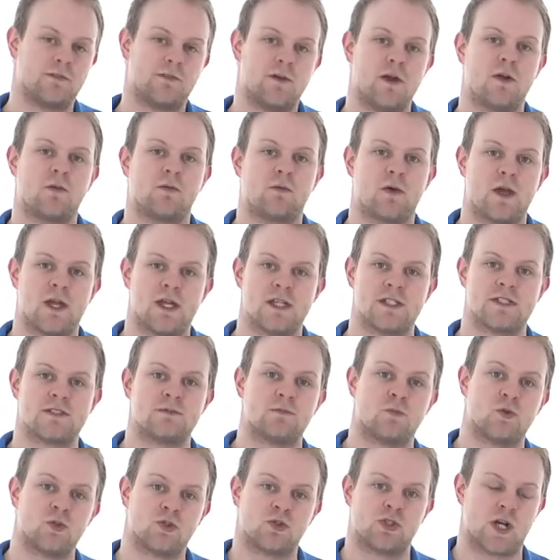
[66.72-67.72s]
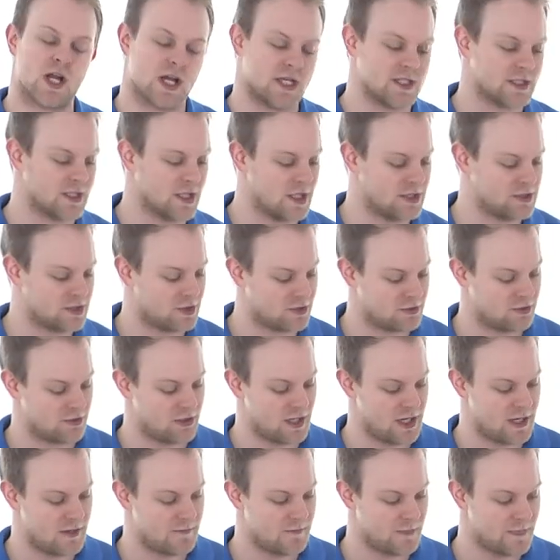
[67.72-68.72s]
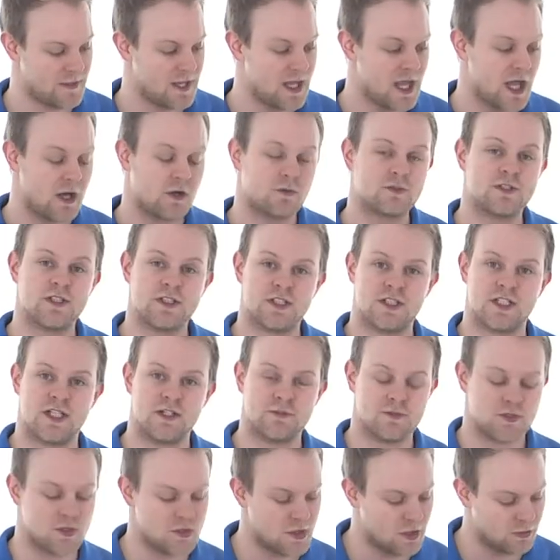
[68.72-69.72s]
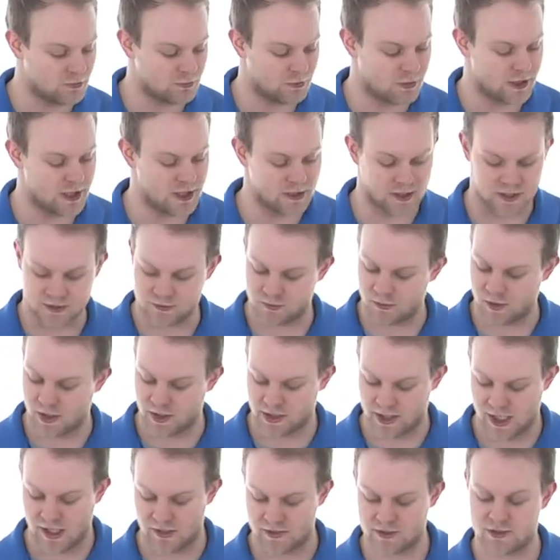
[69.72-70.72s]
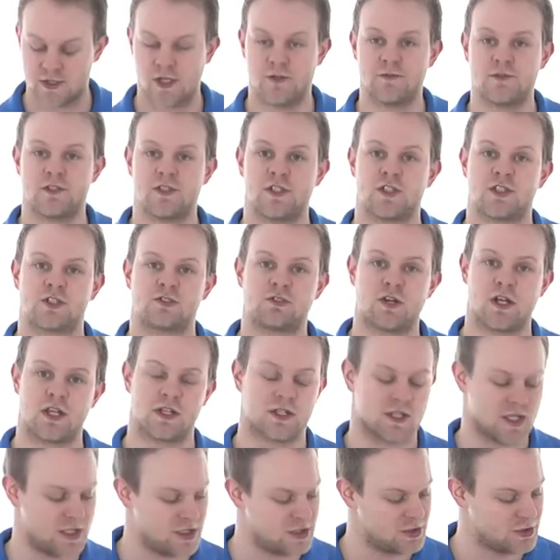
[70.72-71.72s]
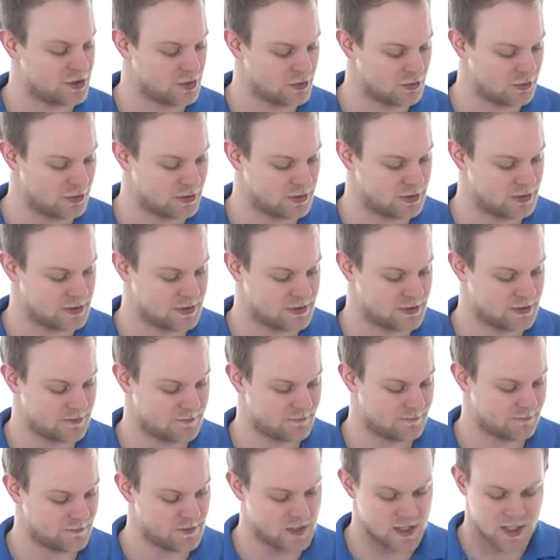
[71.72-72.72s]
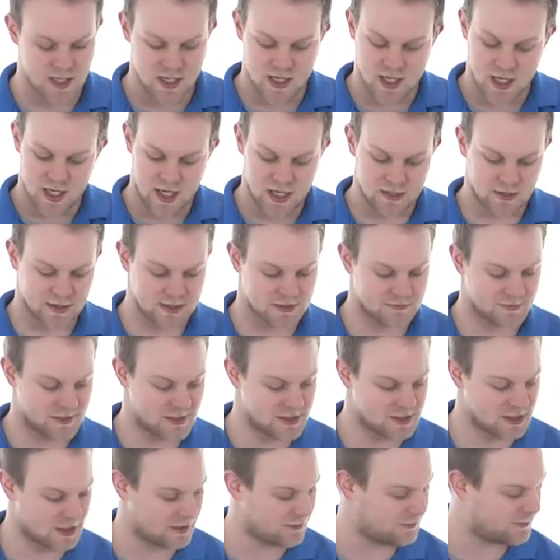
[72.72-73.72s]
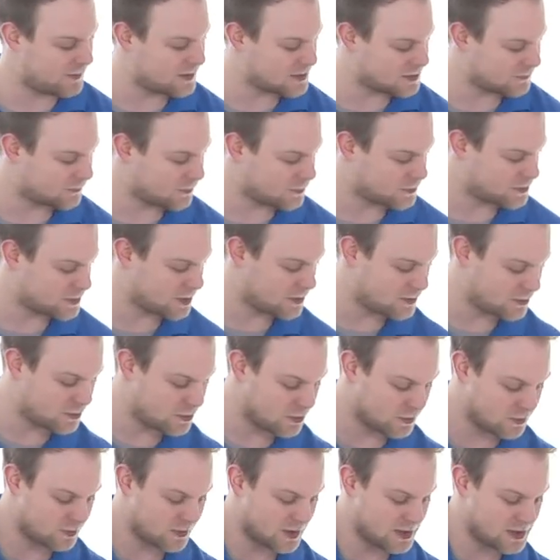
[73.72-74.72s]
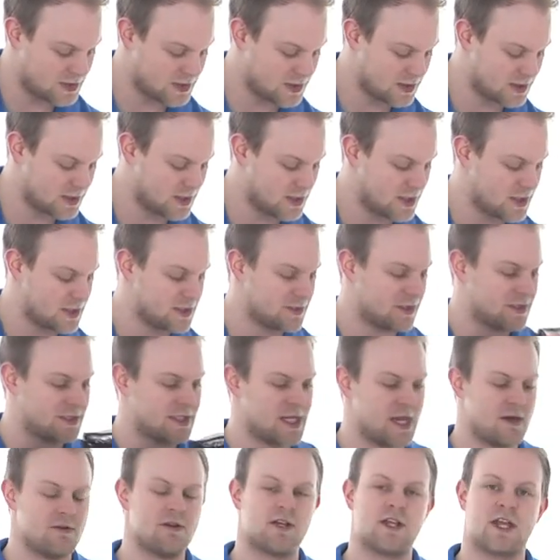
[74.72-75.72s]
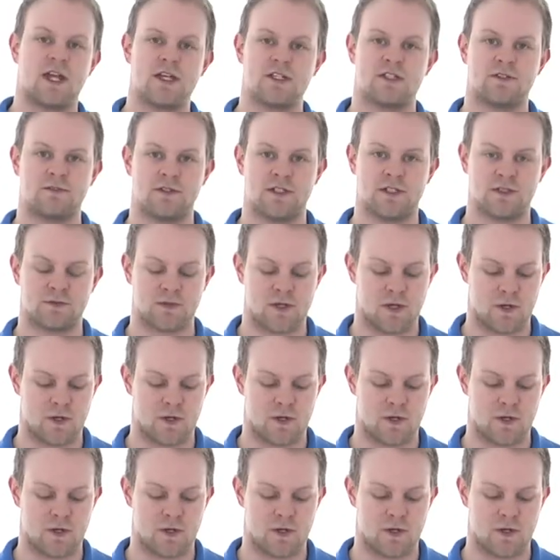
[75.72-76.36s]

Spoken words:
the further away it is, the more drag it's going to create. And obviously it just gives you a really nice workout in terms of your strength and endurance. A nice feature, Finis have also incorporated. It's a nice carry case of it as